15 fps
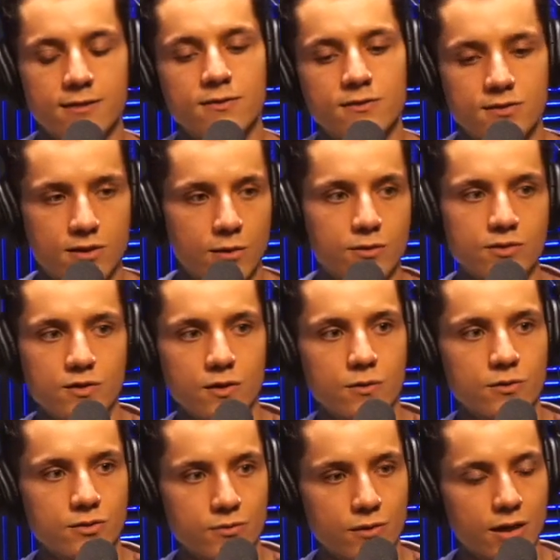so-and-so
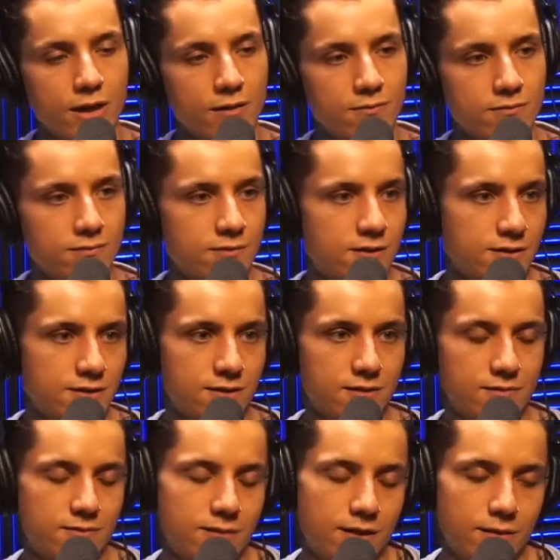was great because it
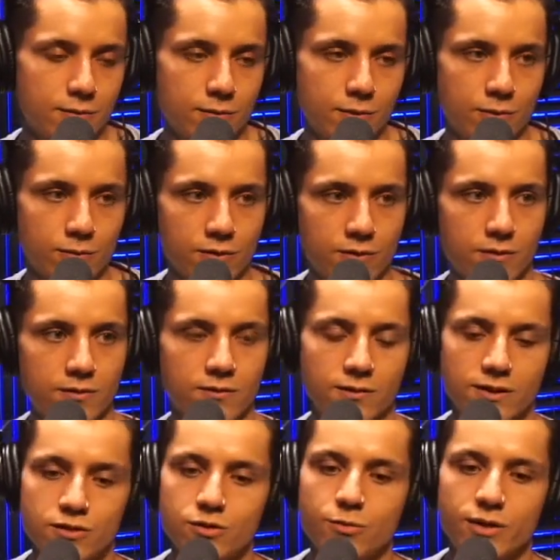helped me with,
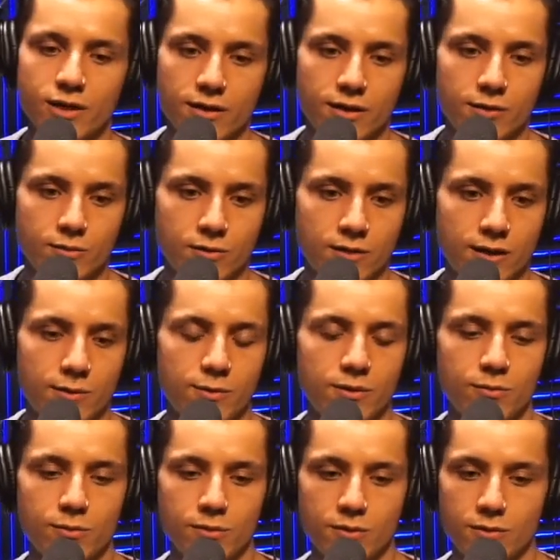like, Chappelle helped a lot of
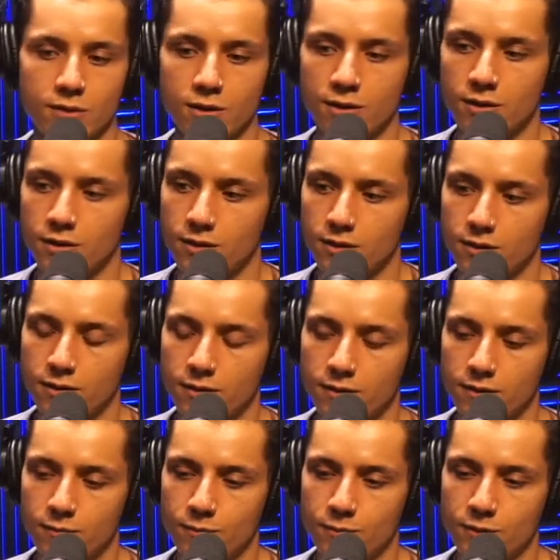people.
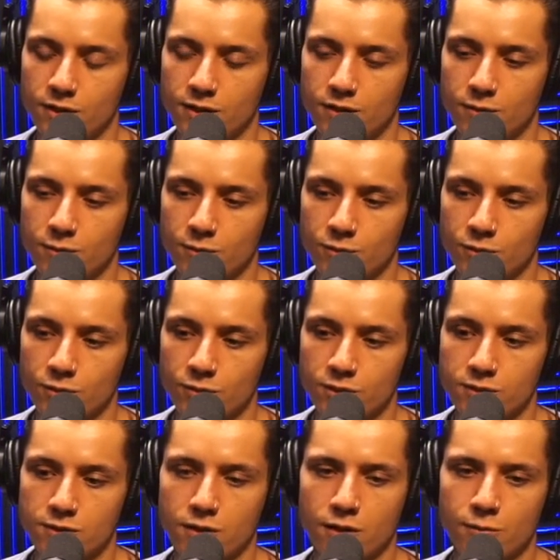I can't remember who
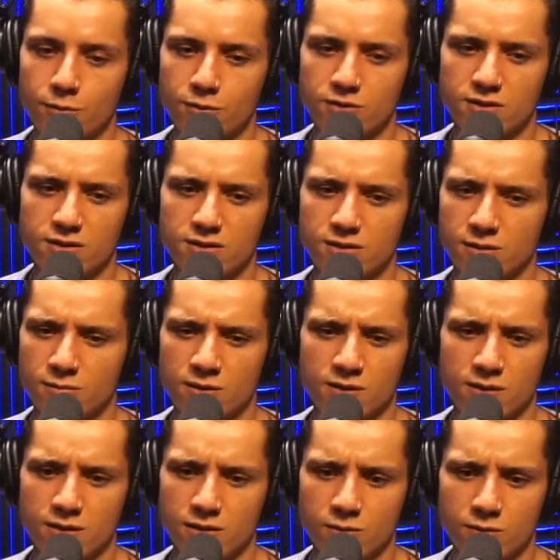else. Harper said
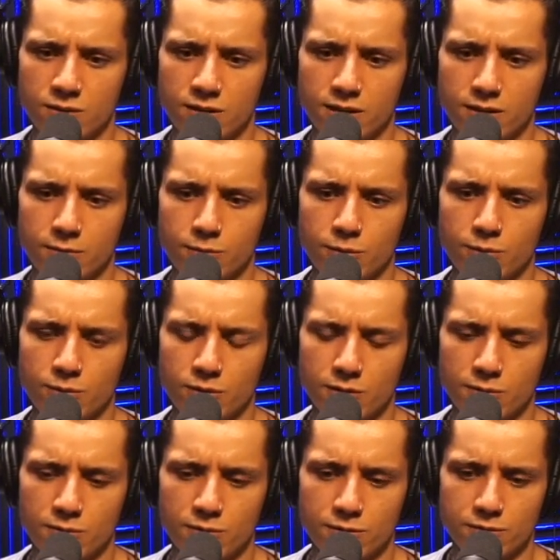something that really helped people.
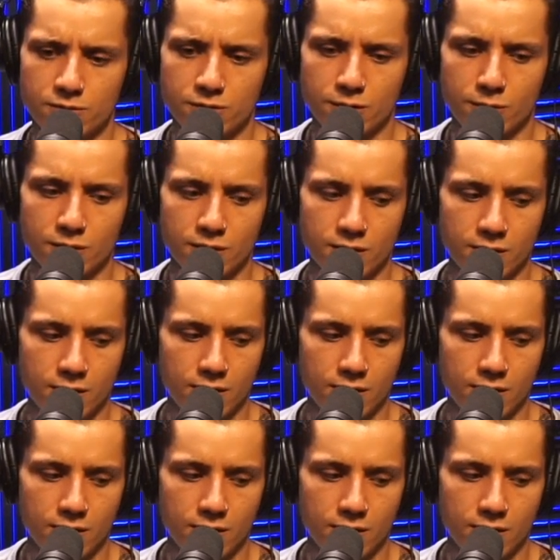Harper Rose Drummond.